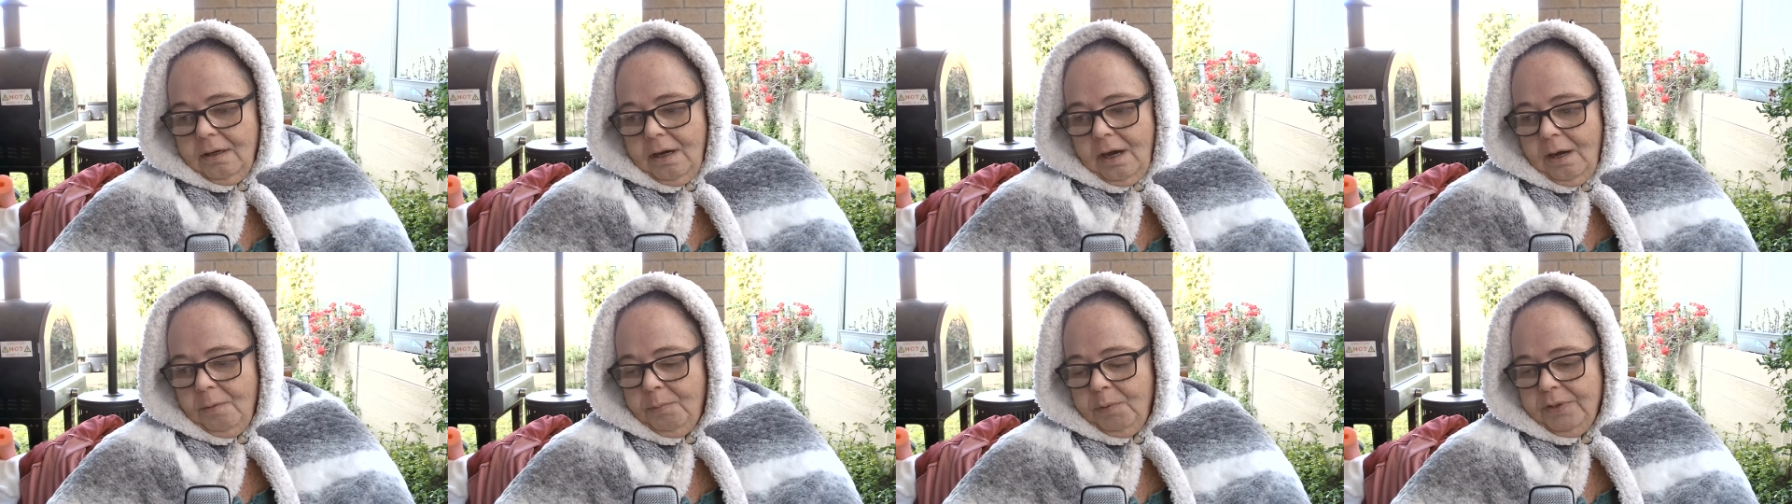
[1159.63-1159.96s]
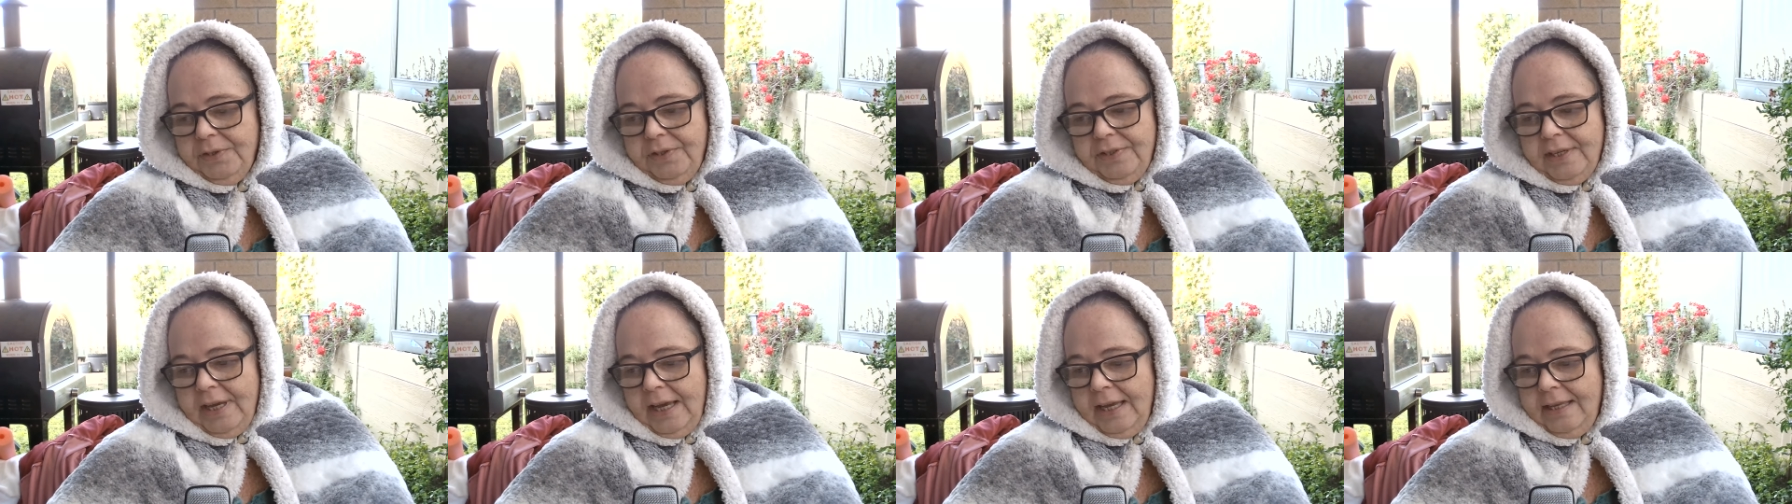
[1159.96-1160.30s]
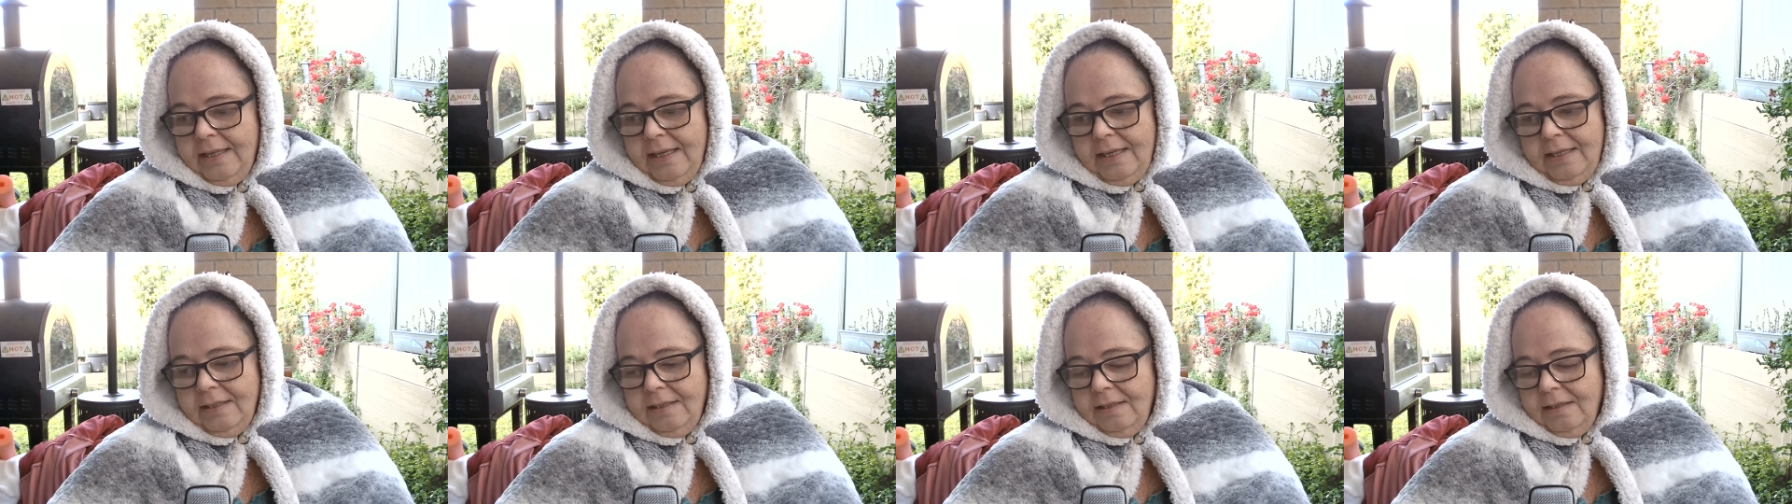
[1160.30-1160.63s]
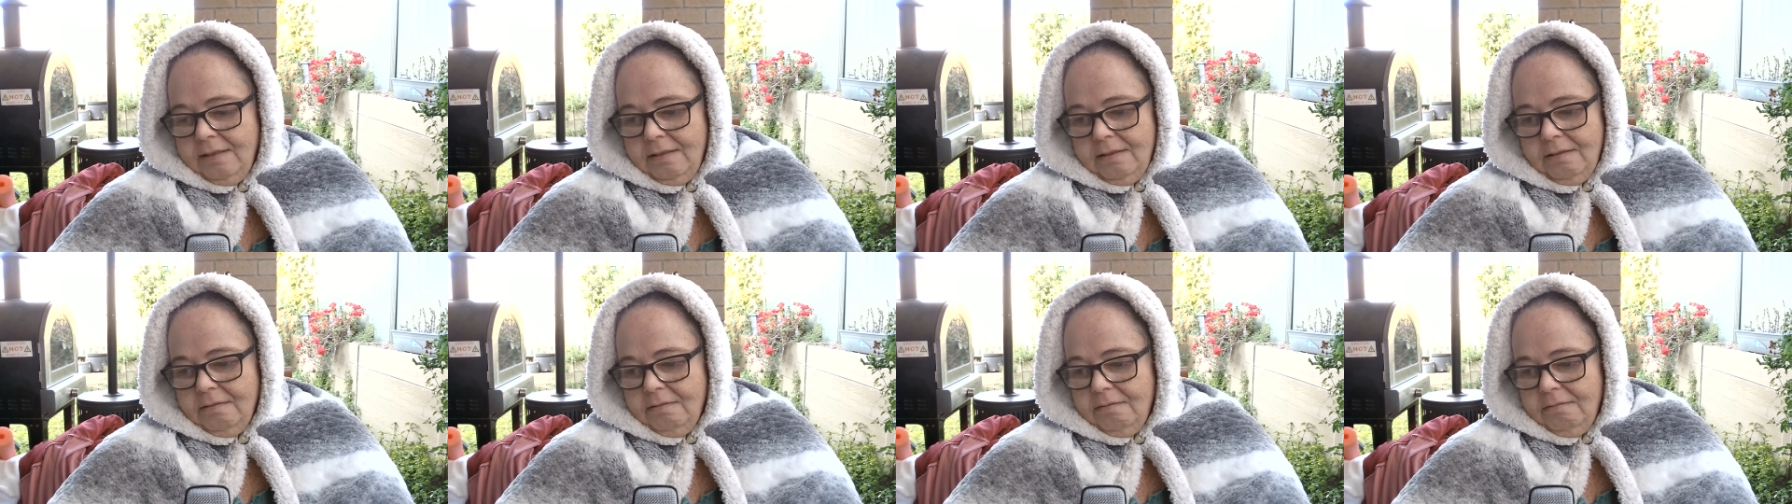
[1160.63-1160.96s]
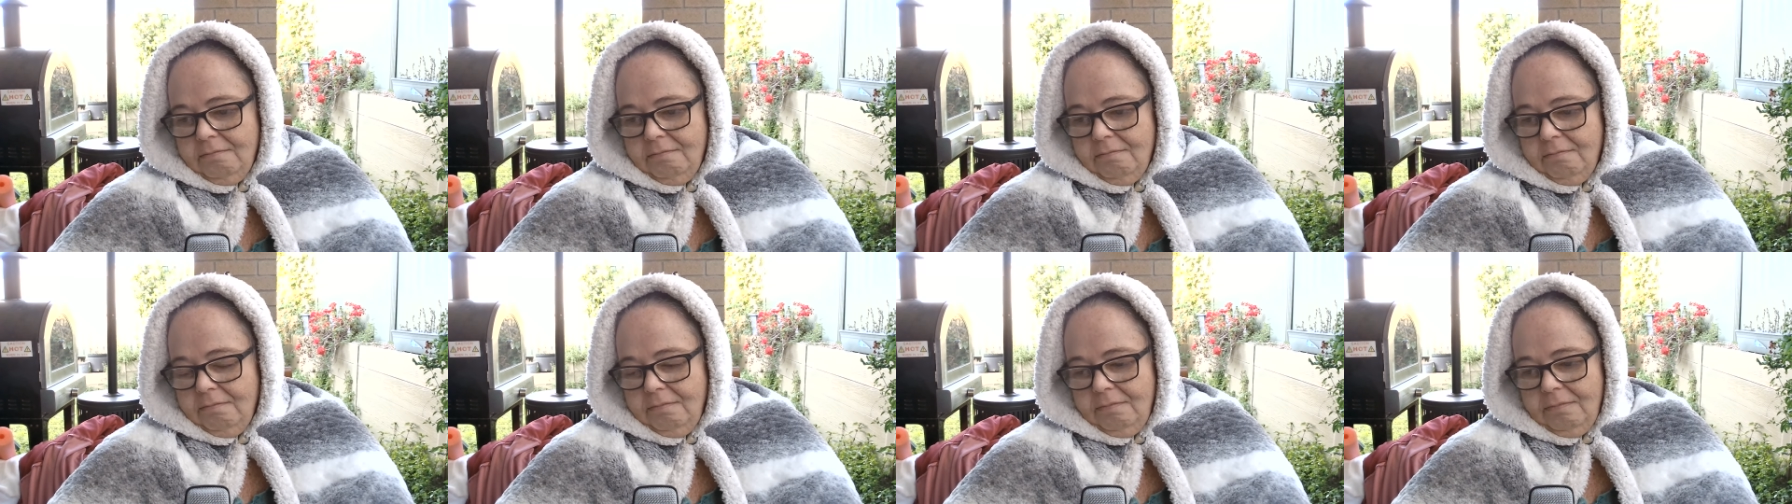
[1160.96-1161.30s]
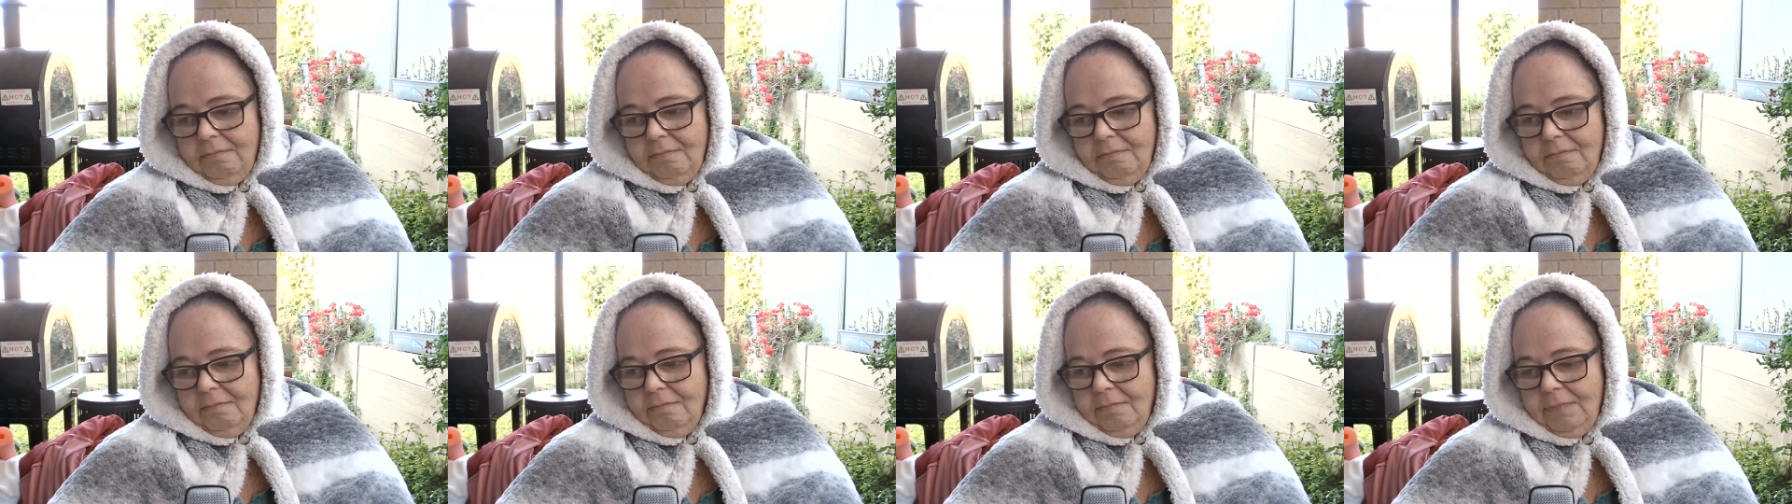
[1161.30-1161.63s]
I will say this
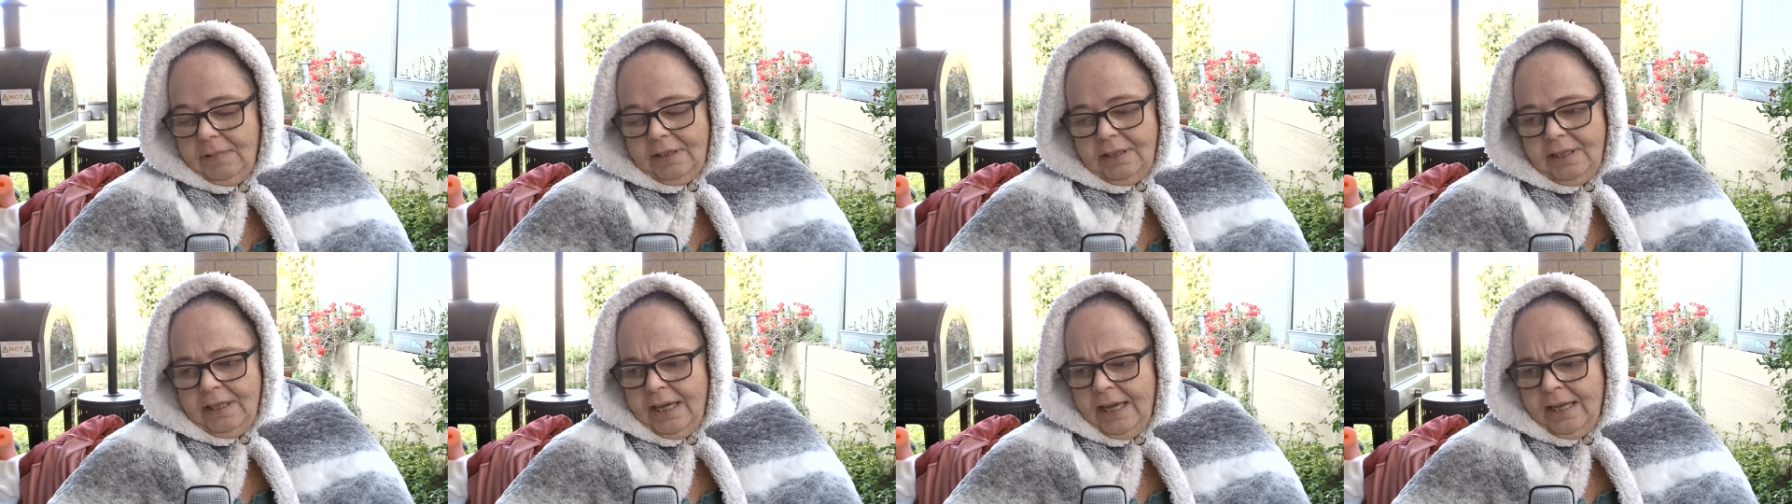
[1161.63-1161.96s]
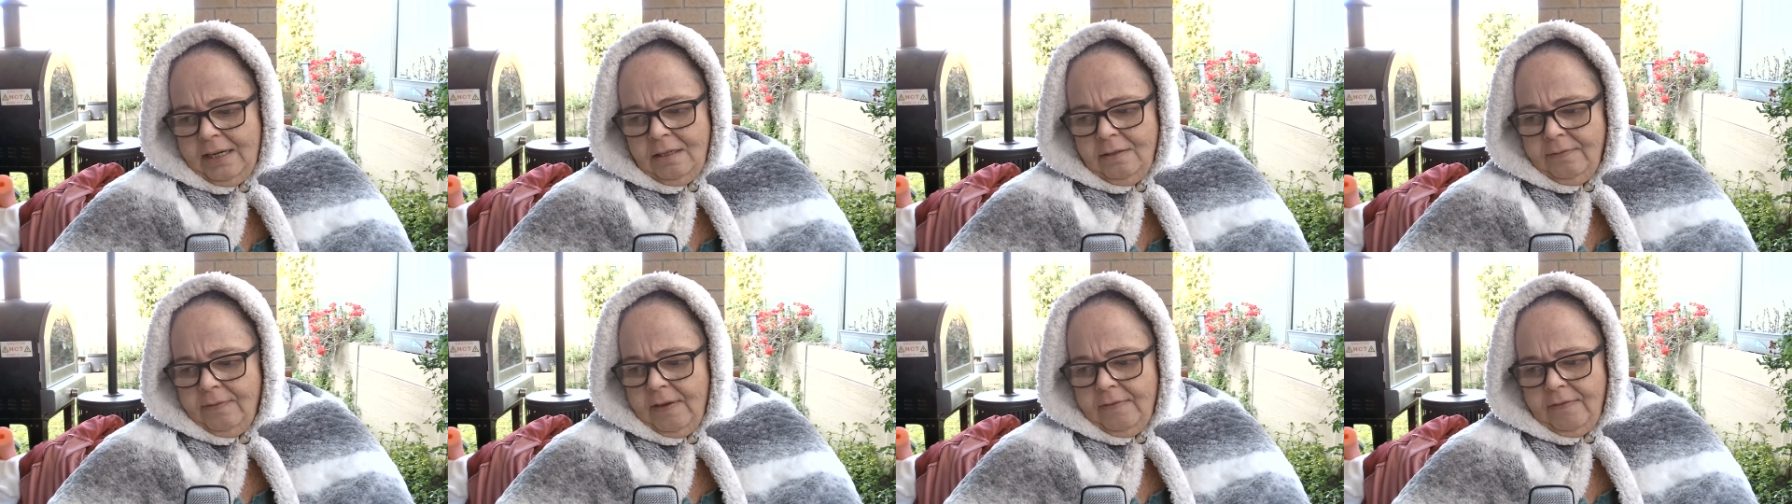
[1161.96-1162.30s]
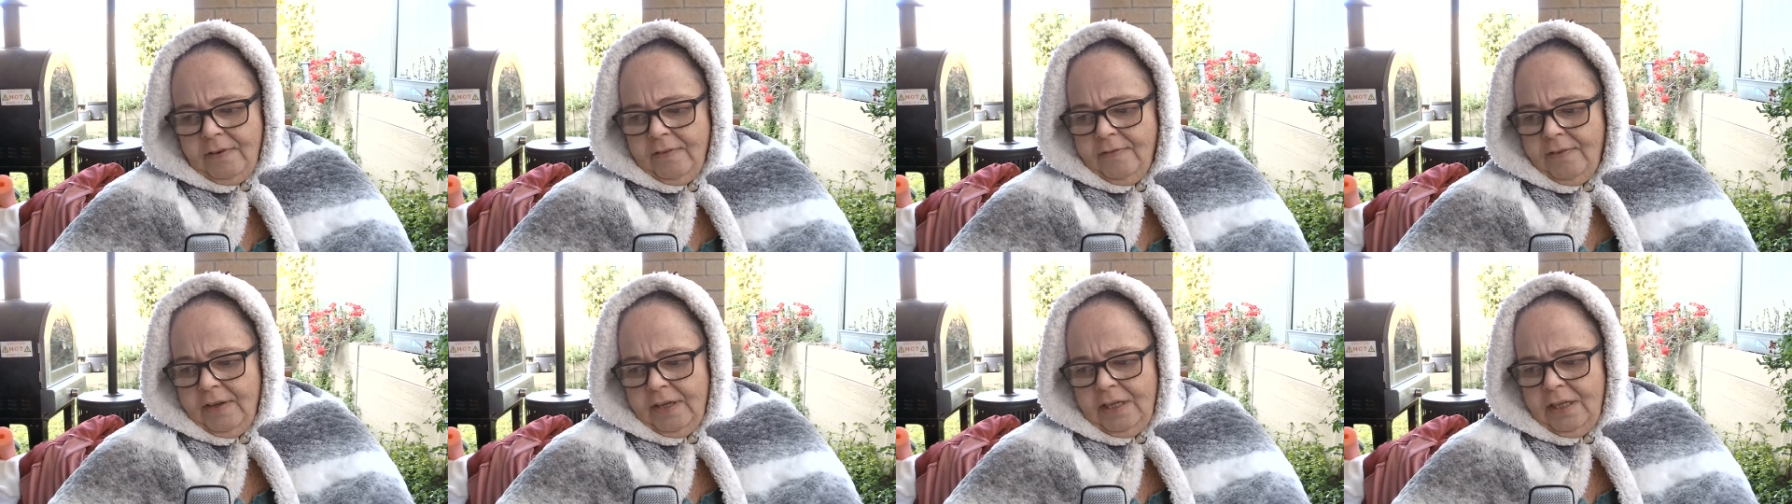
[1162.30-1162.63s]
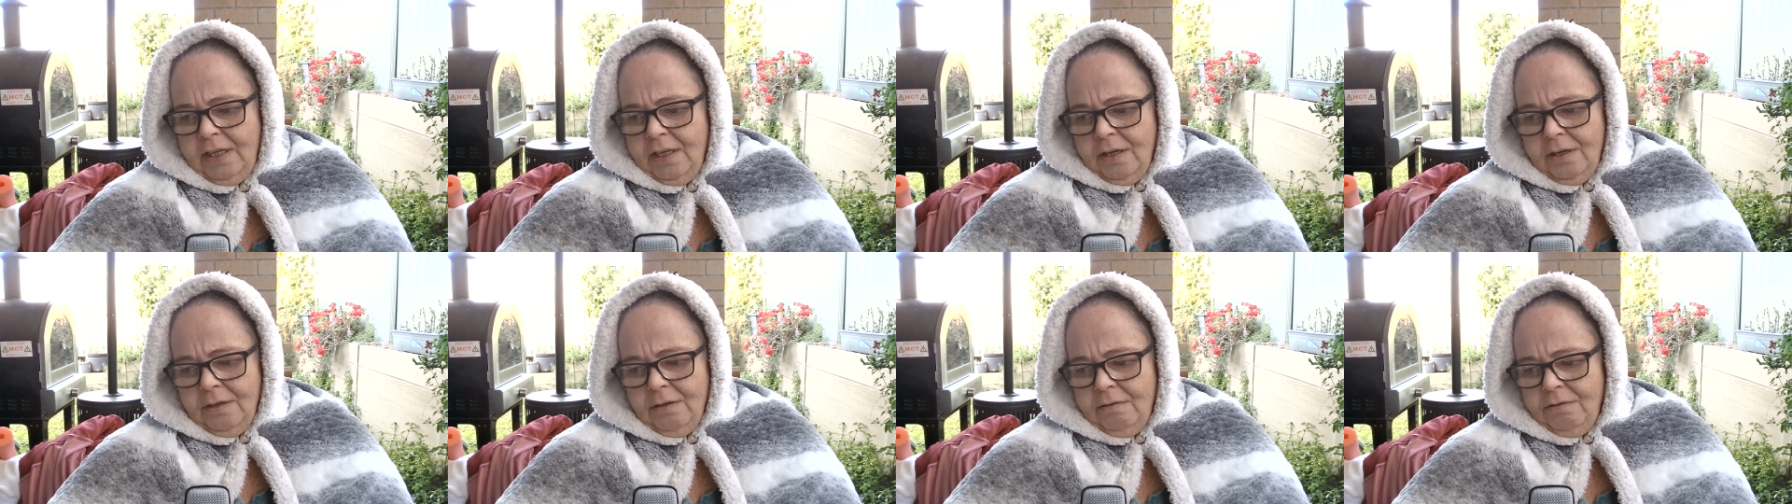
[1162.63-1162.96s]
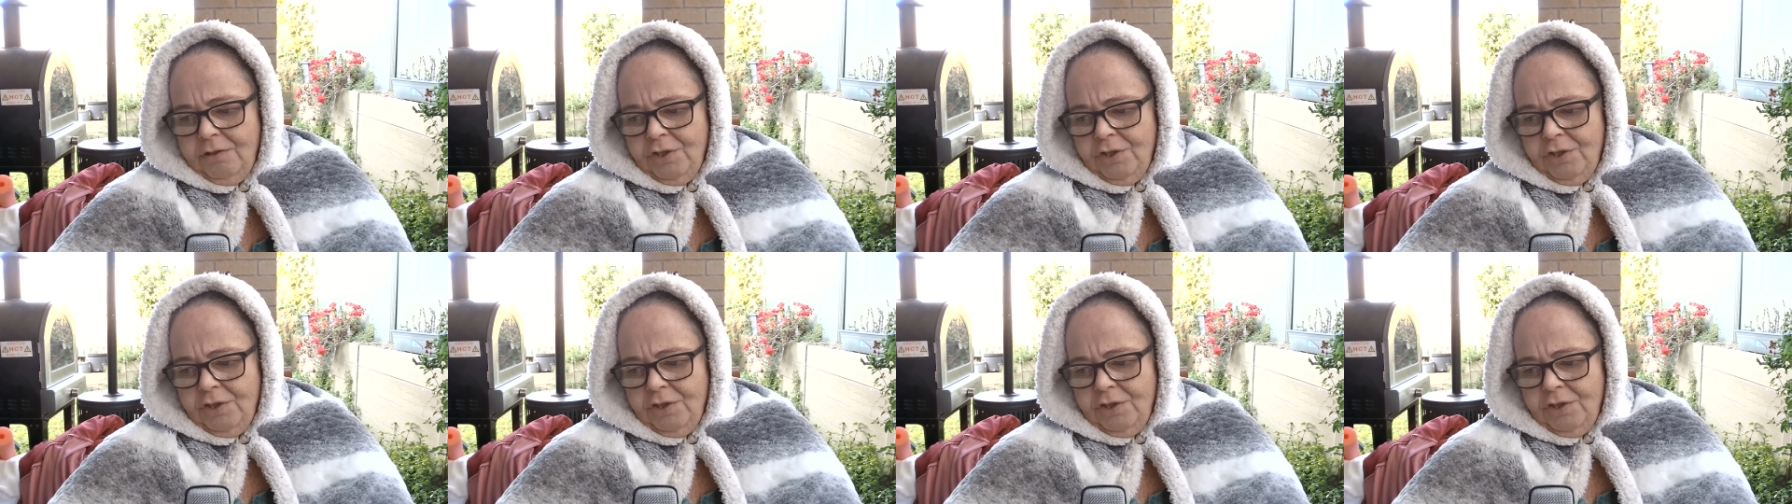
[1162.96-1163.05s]
at the end of every video,